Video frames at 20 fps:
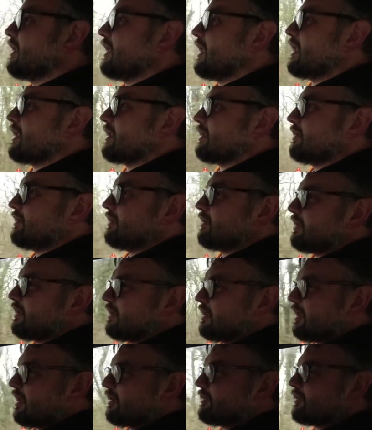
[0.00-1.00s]
and
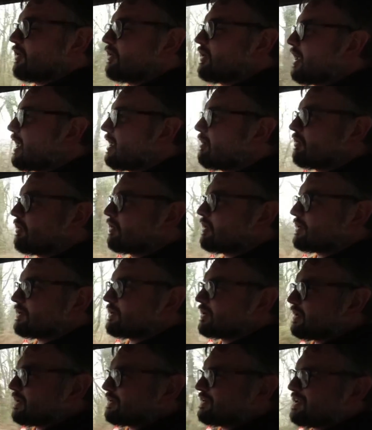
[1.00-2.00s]
I don't know how long it's
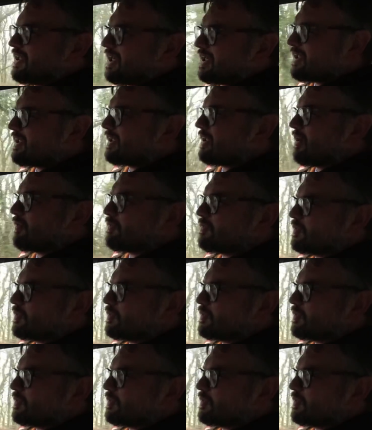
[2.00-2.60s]
going to take.